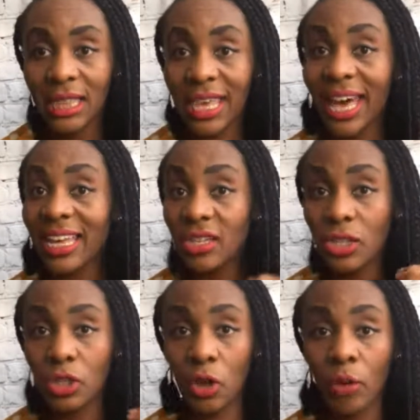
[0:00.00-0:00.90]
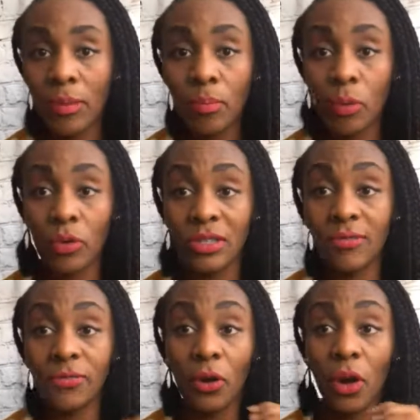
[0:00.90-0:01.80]
That is so
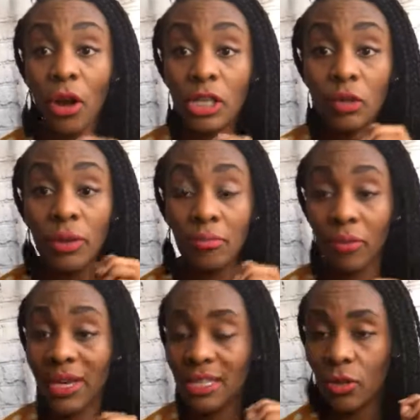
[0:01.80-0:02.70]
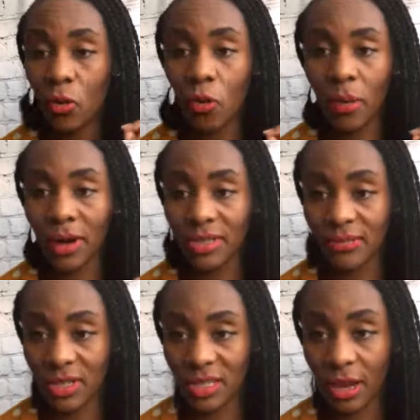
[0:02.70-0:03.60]
important for her to embrace all parts
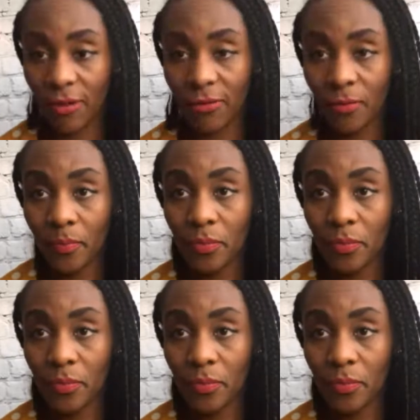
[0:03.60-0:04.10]
of herself.